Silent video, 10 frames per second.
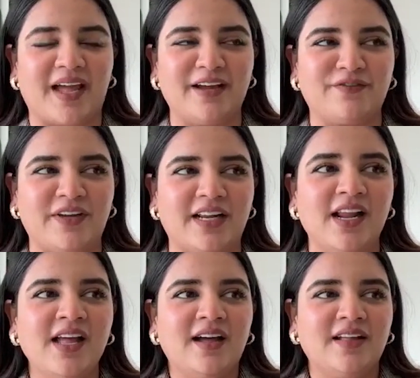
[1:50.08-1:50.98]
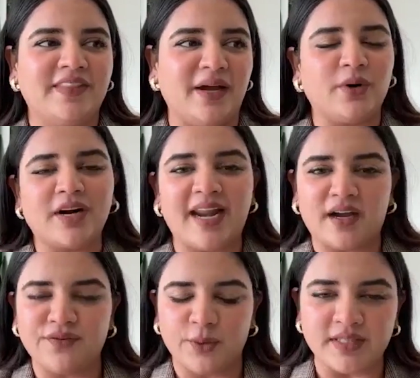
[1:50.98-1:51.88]
I feel there were
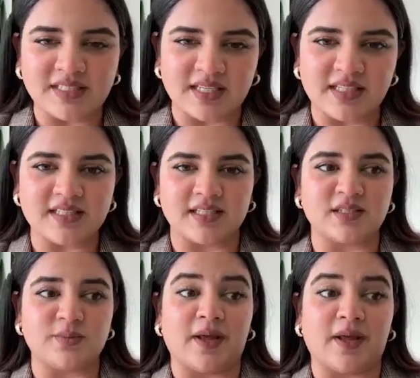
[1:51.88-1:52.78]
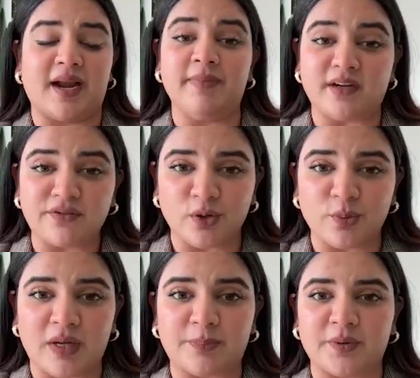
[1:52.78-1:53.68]
like a few incidences where I met a
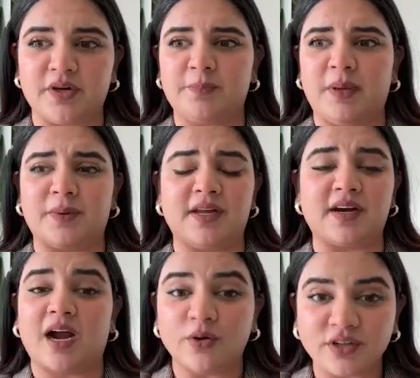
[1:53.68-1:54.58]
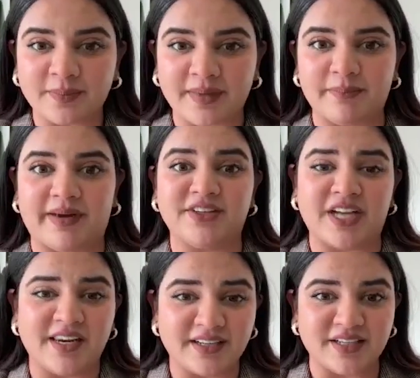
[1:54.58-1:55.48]
few people around me, my
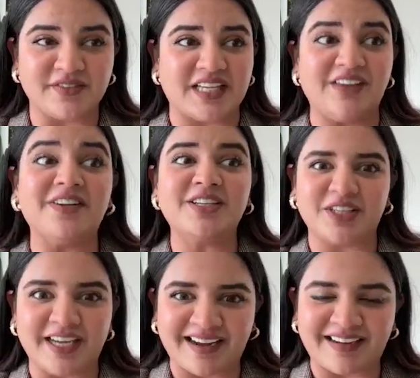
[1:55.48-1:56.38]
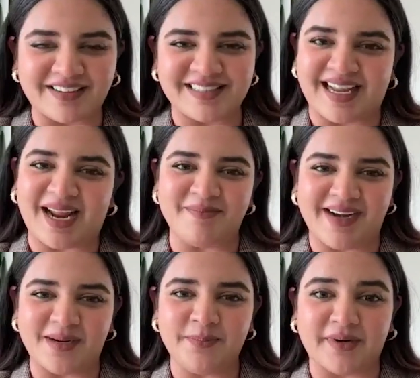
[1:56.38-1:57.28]
relatives, even creators that I
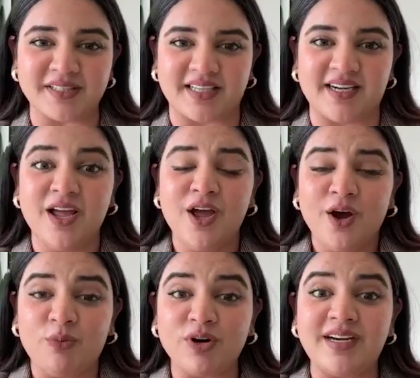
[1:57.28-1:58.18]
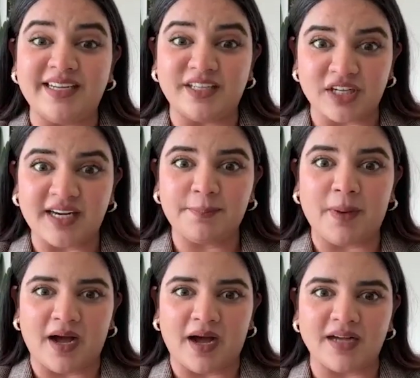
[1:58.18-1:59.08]
met in person would literally
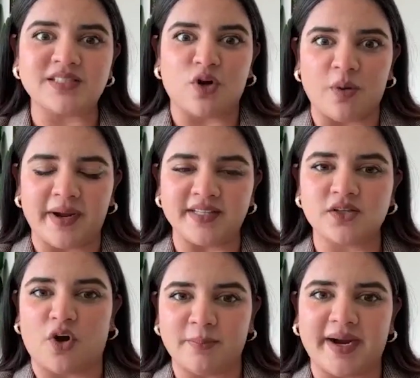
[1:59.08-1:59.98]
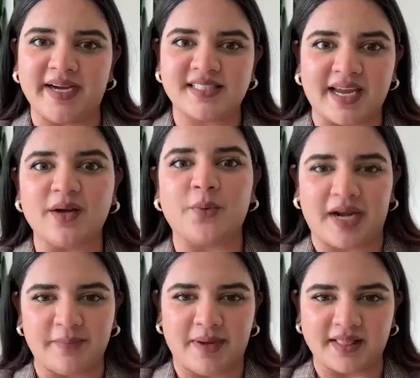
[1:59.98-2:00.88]
pass comments on my skin when I
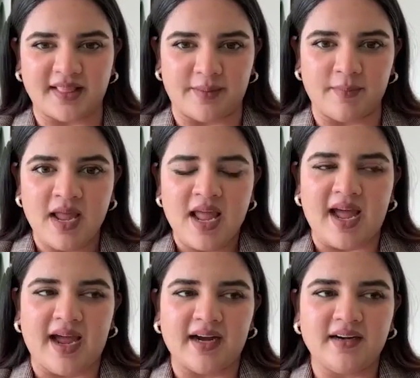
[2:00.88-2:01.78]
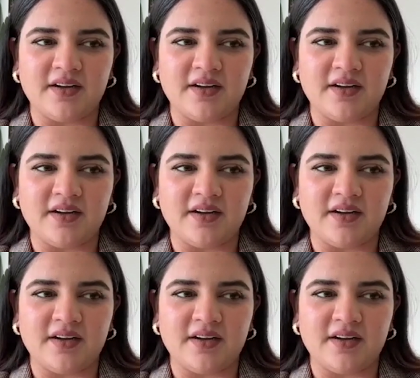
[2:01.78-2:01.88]
met them. And